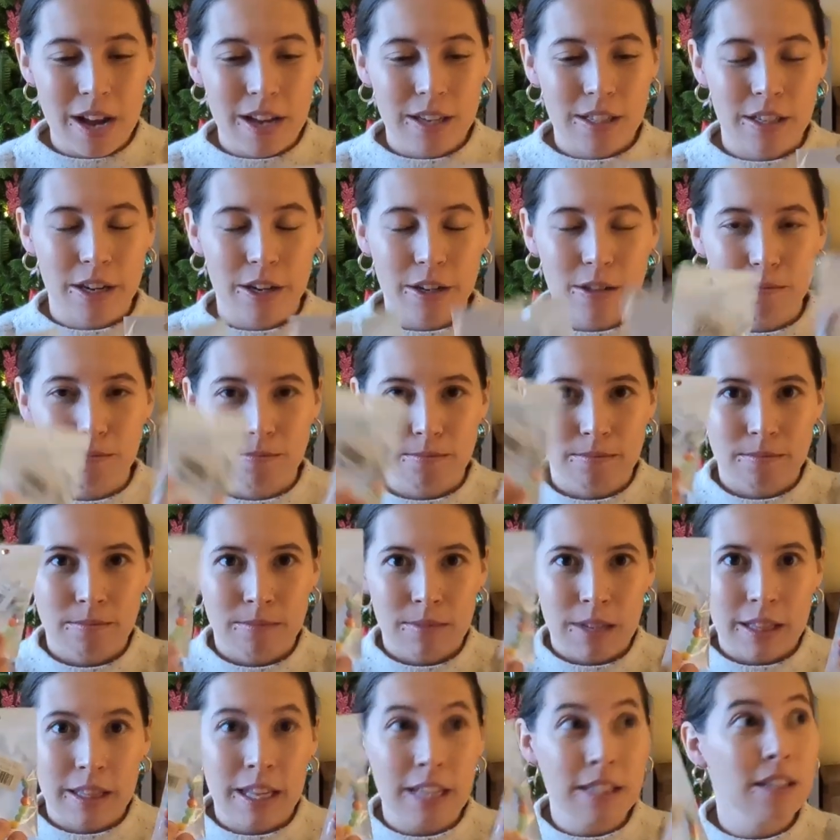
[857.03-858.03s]
So
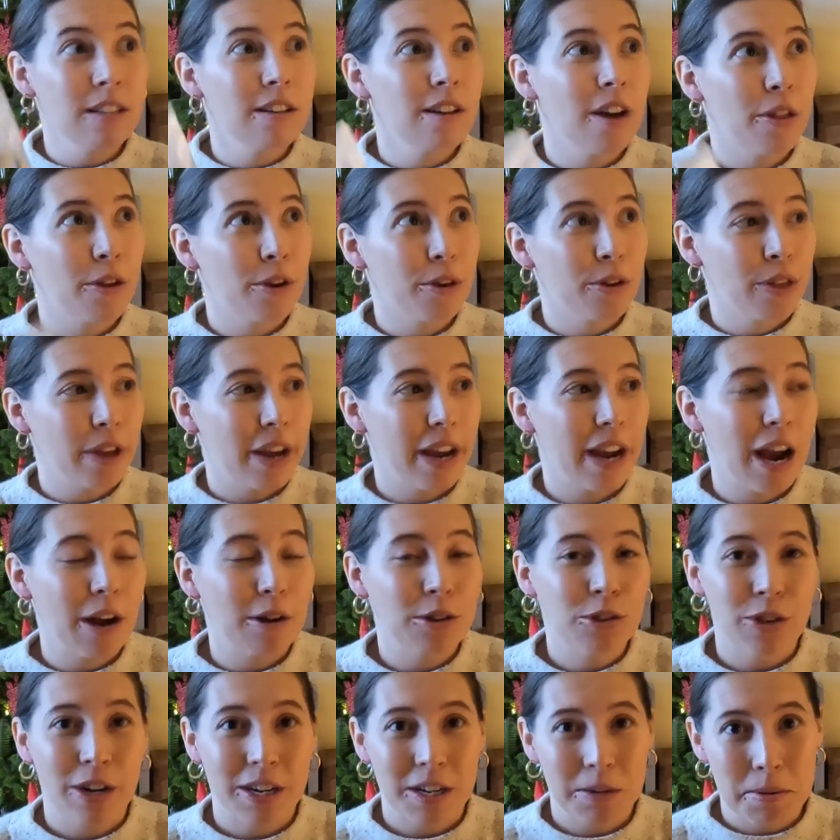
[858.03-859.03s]
that's another thing I
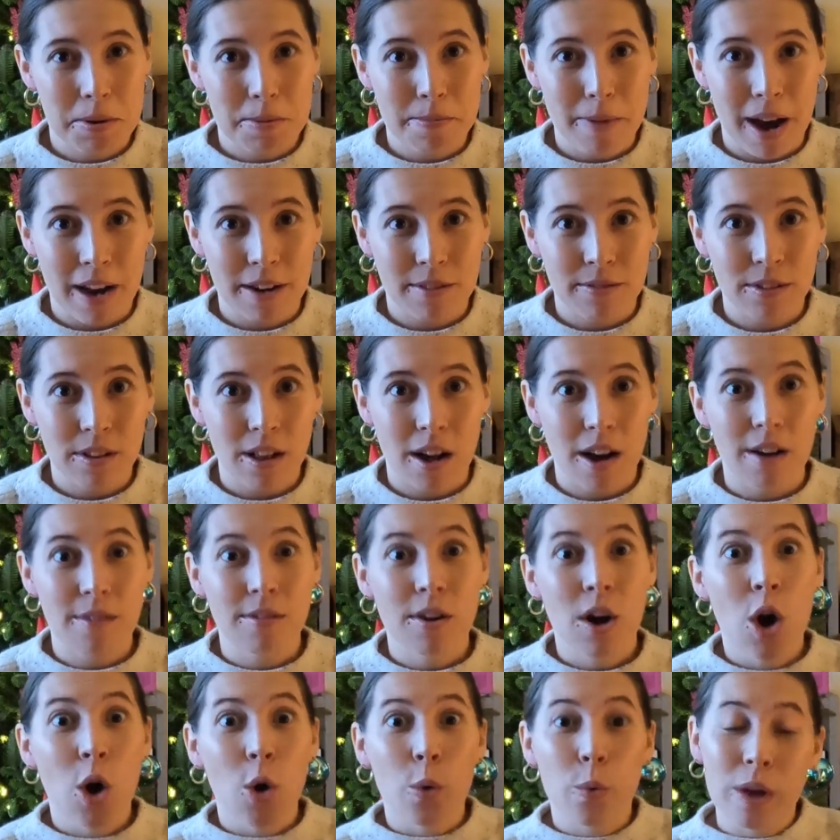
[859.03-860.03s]
was trying to be mindful
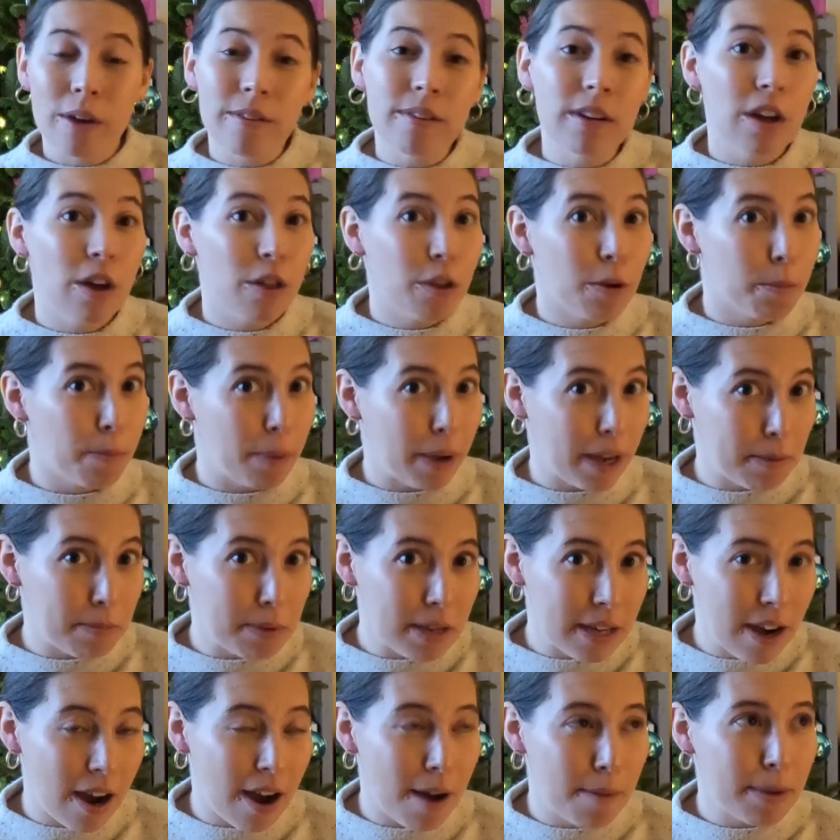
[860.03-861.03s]
of. We have another
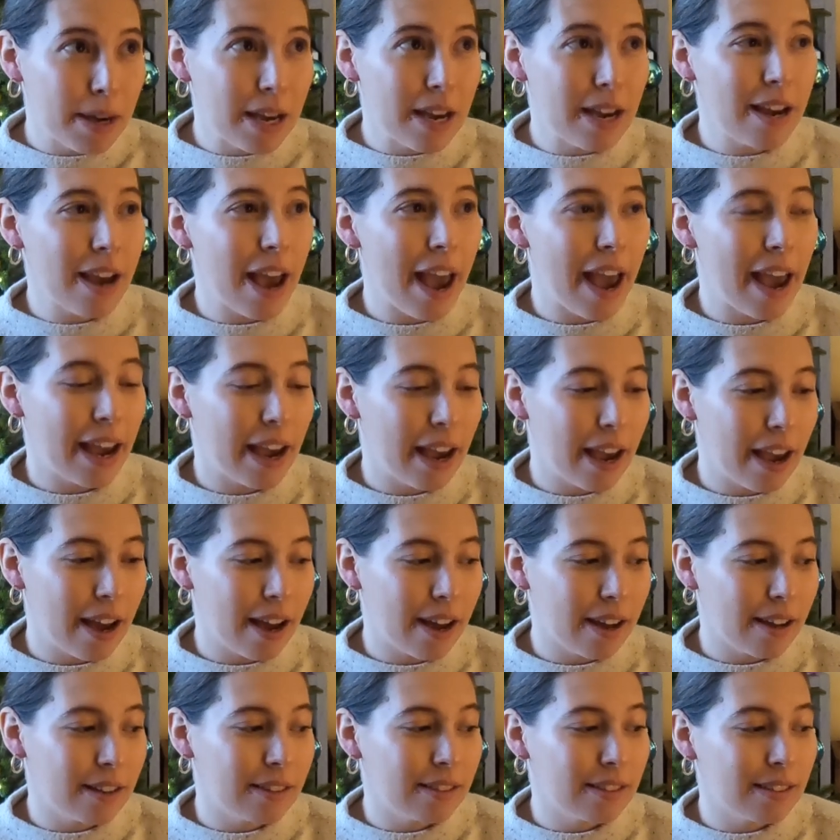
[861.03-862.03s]
baby coming,
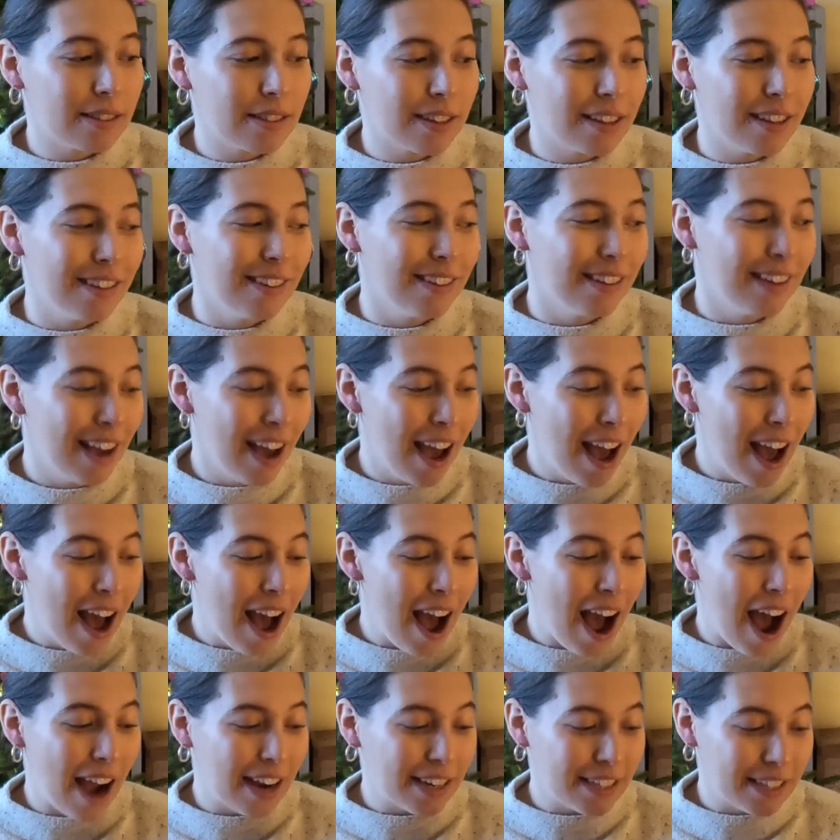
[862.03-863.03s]
and
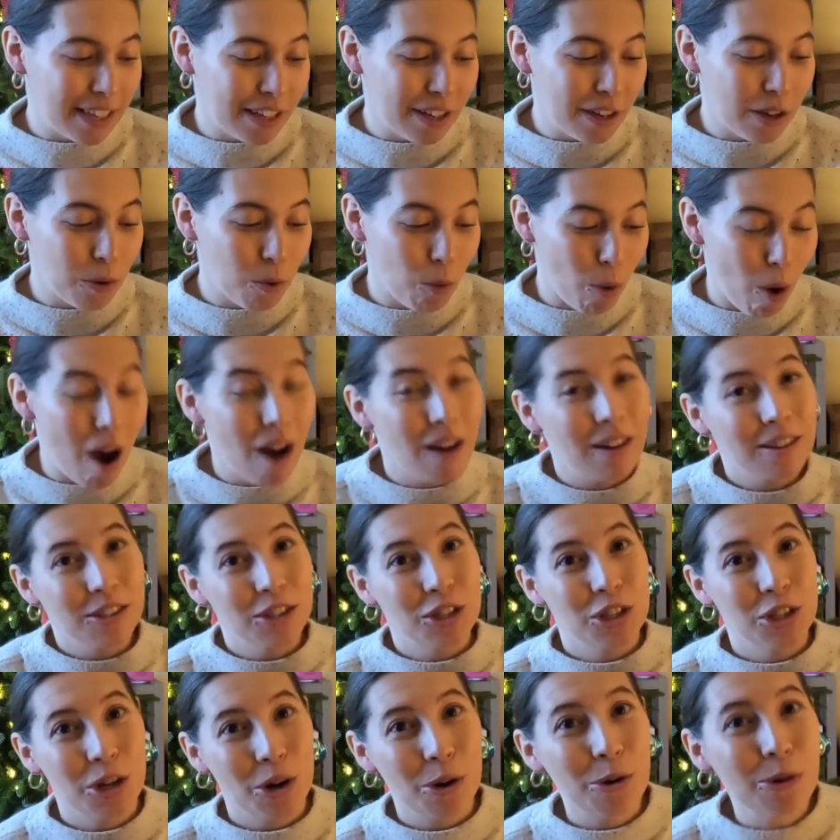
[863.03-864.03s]
I didn't want
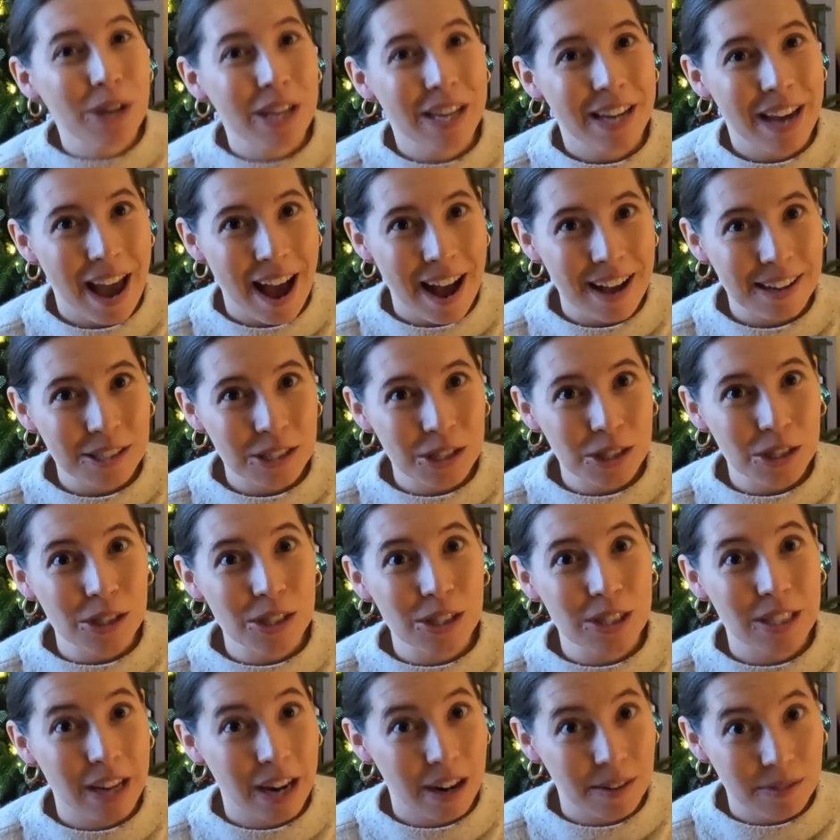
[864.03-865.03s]
choking
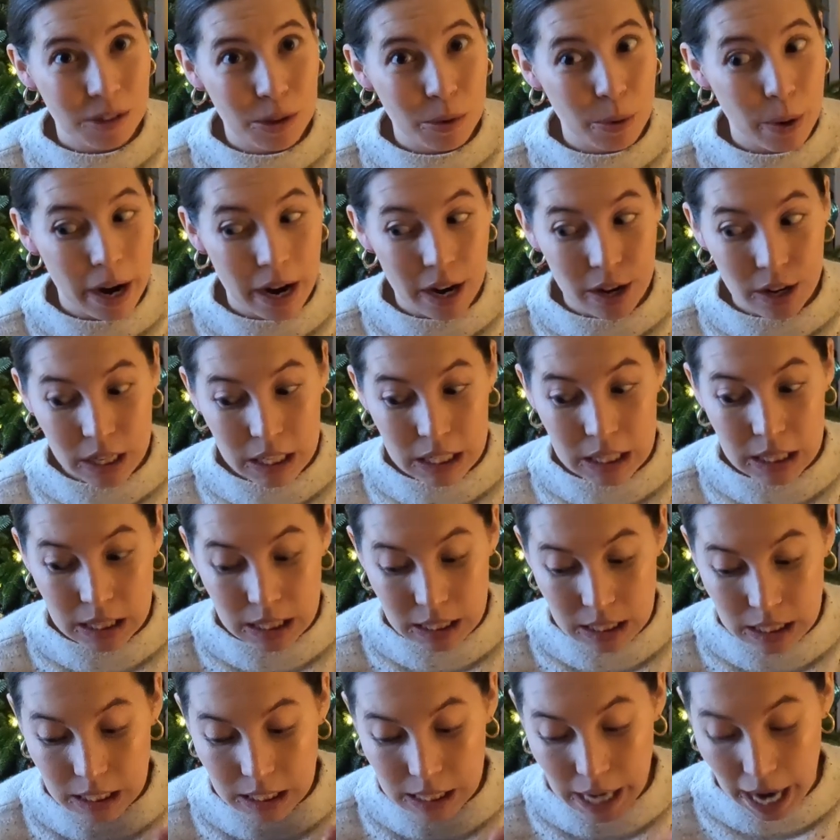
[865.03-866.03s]
hazards everywhere in
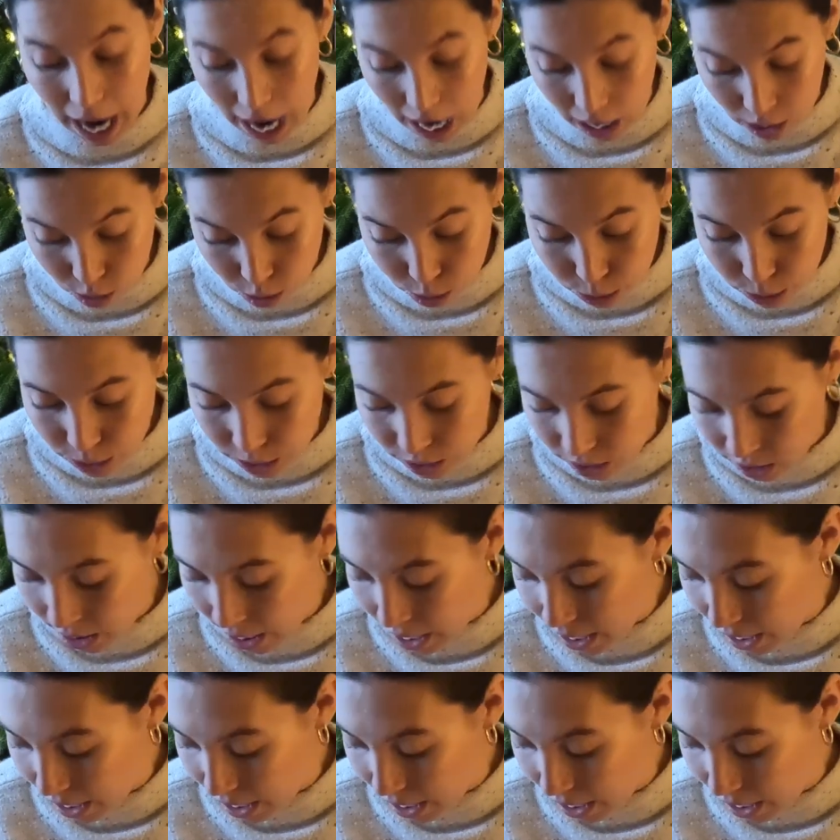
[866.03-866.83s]
this house.